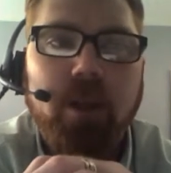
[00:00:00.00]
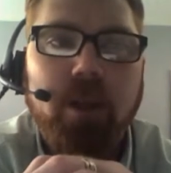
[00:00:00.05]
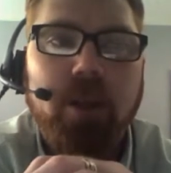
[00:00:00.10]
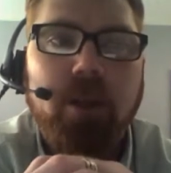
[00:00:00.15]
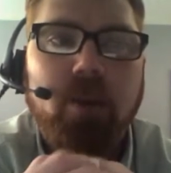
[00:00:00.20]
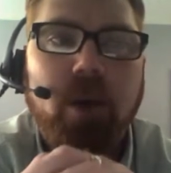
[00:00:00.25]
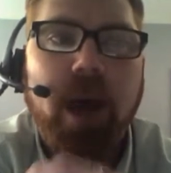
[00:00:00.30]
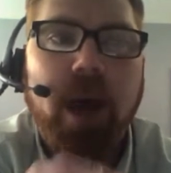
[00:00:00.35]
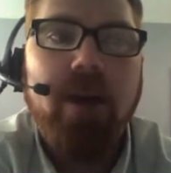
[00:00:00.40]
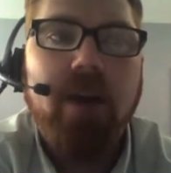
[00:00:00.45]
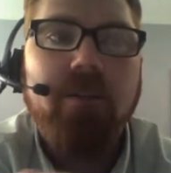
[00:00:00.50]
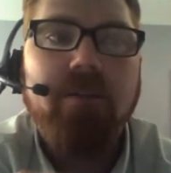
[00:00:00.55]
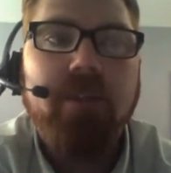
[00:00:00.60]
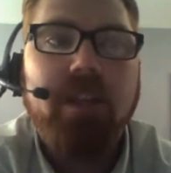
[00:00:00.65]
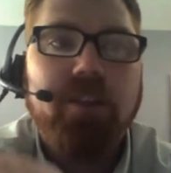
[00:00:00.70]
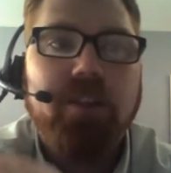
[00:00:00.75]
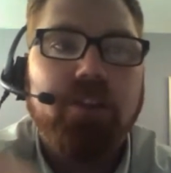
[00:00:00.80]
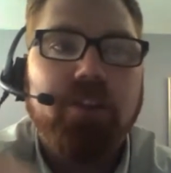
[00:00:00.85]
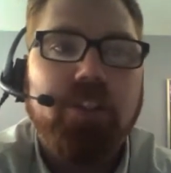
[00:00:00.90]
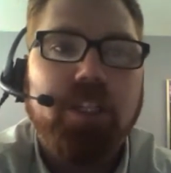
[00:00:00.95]
what you
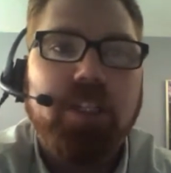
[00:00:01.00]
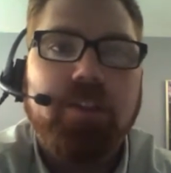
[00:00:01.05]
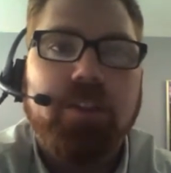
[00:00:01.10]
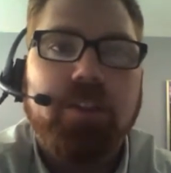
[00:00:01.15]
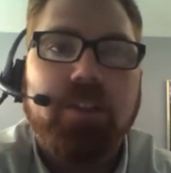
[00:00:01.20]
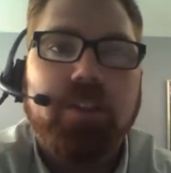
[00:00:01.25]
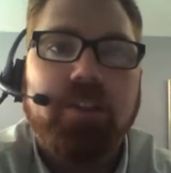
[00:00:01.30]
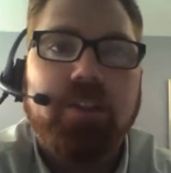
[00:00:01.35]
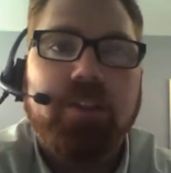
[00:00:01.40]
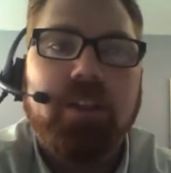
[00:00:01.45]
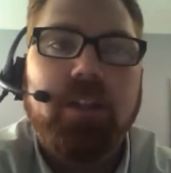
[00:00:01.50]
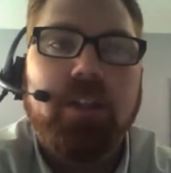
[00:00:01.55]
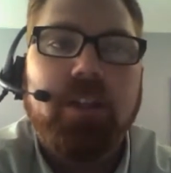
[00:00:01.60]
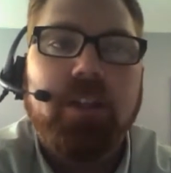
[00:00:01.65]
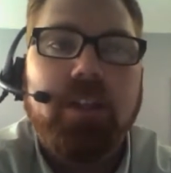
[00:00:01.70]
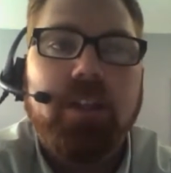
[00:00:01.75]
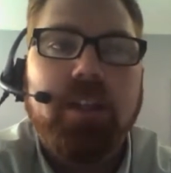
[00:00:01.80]
have in Jesus